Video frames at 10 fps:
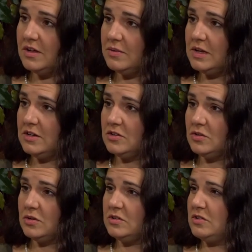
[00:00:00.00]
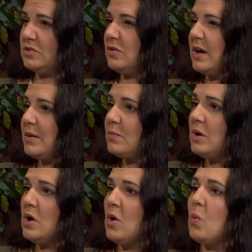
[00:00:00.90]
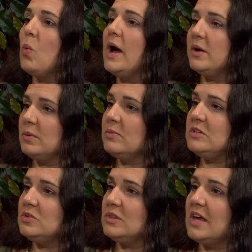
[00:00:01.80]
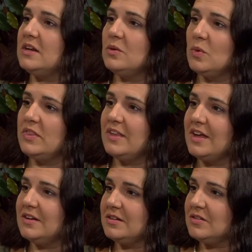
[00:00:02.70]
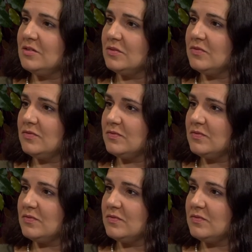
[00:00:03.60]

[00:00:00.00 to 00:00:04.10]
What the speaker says: and sort of describe why we would do that and what that sort of